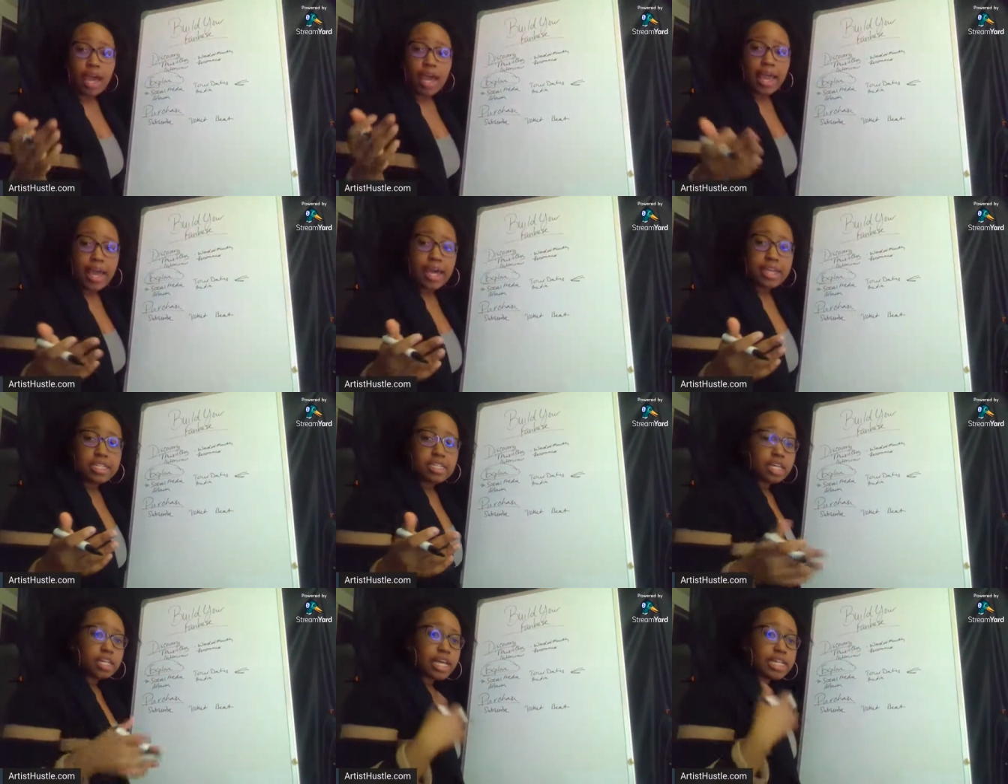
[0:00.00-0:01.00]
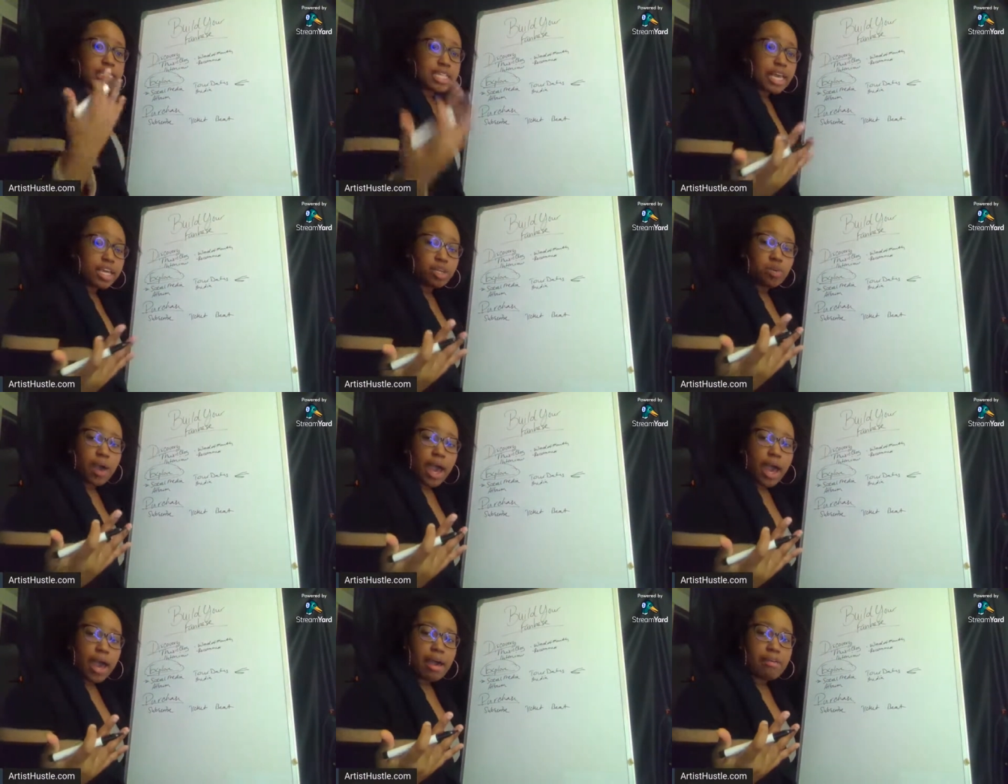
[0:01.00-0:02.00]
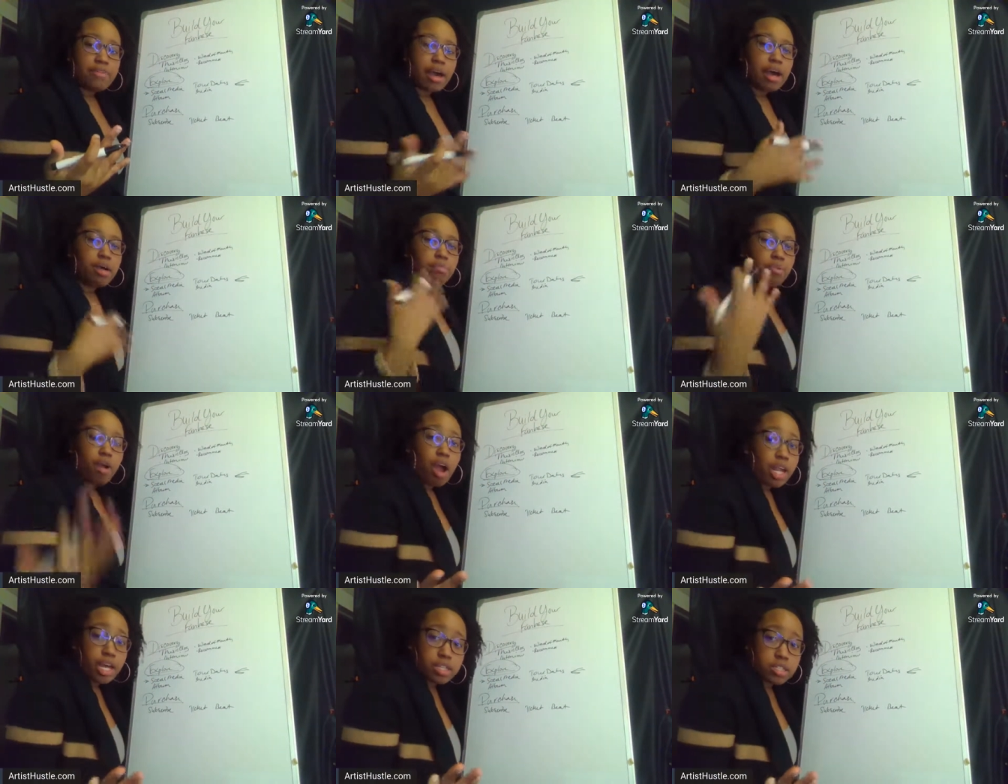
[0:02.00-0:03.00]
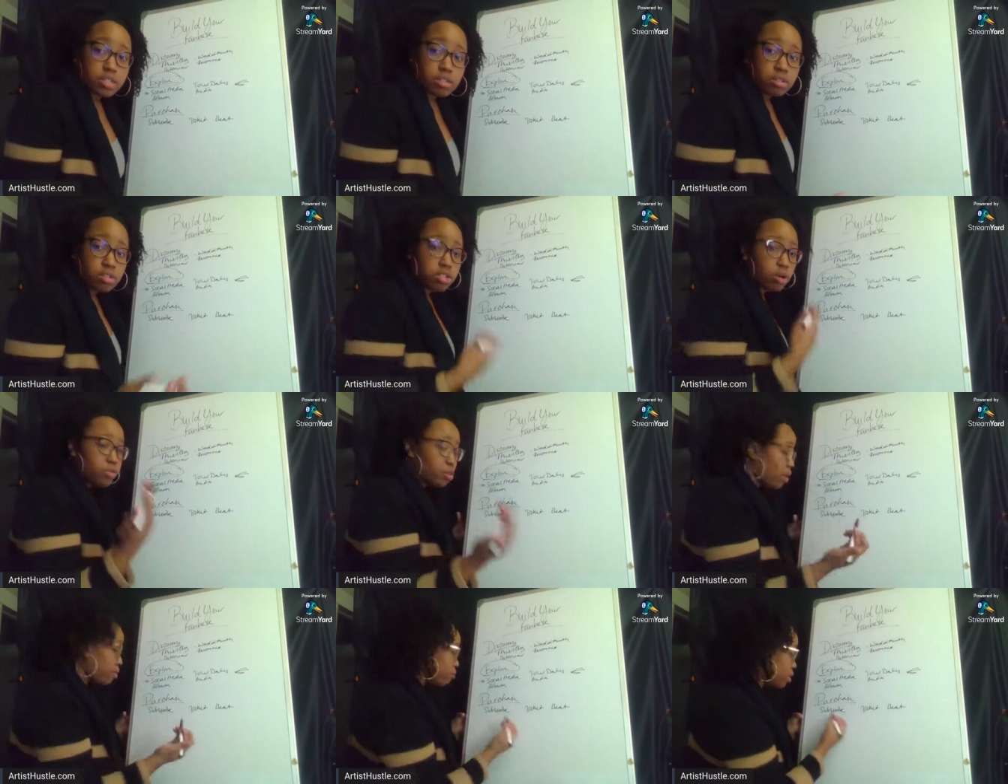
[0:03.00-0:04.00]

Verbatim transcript: and let's say you have um, products. So if you have